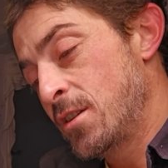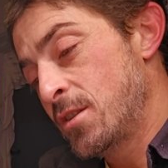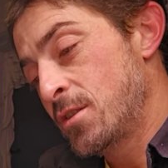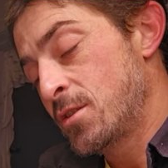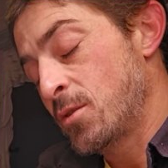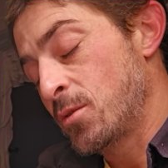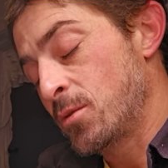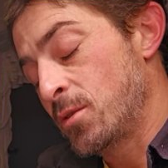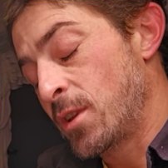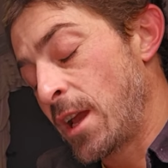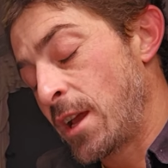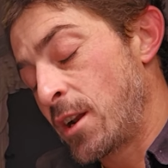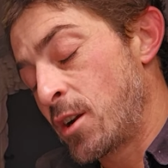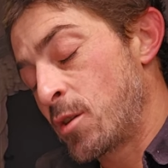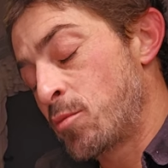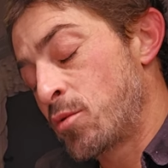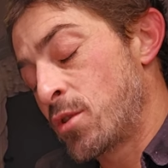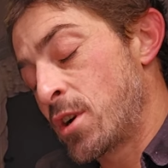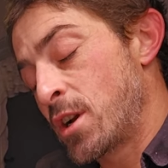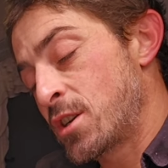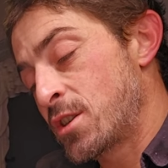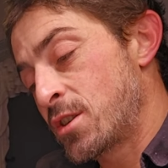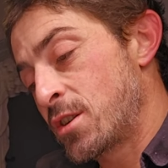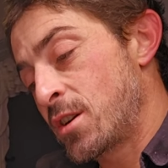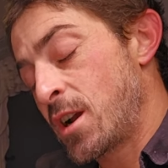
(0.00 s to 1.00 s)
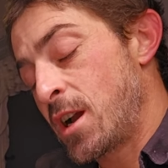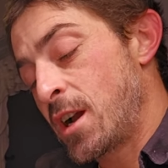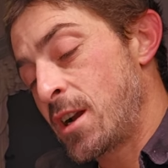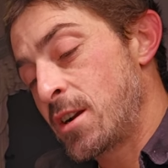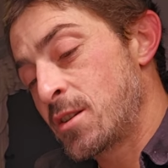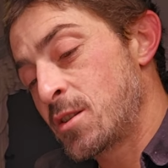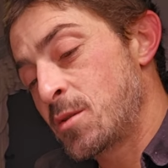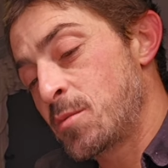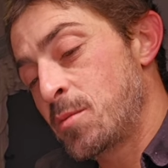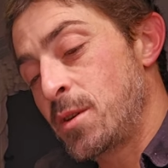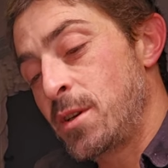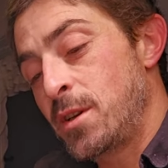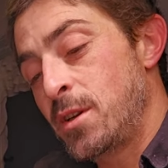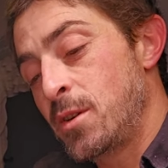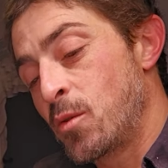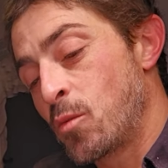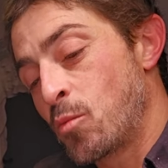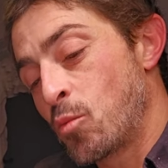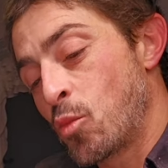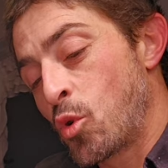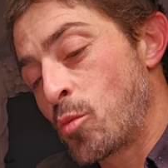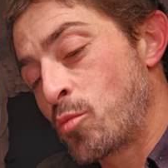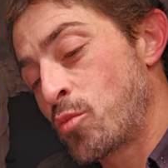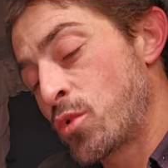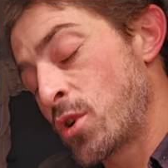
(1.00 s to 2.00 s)
So lighter pressure, higher speed, or
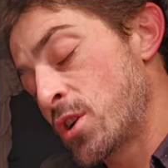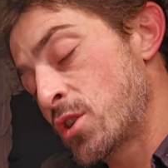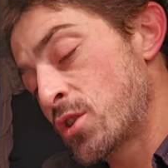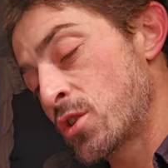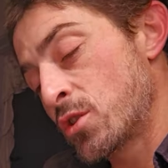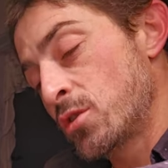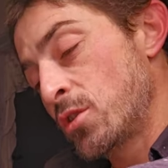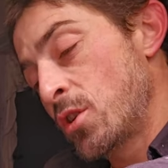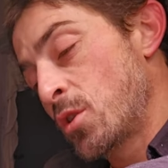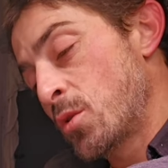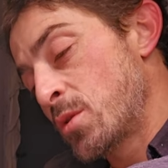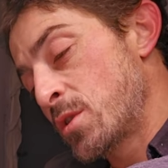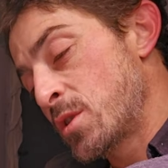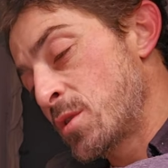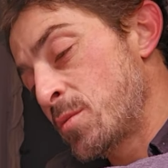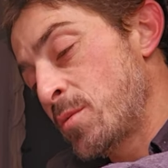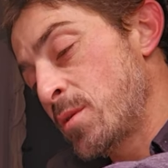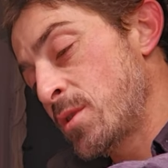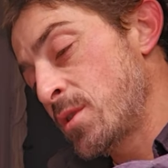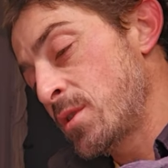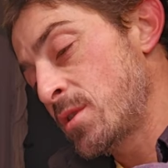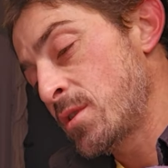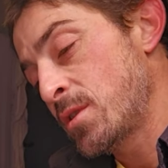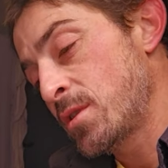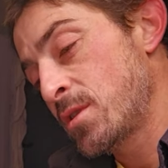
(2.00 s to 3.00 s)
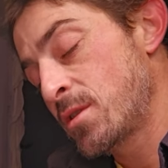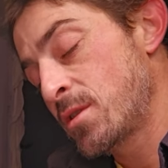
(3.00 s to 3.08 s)
more pressure, lower speed.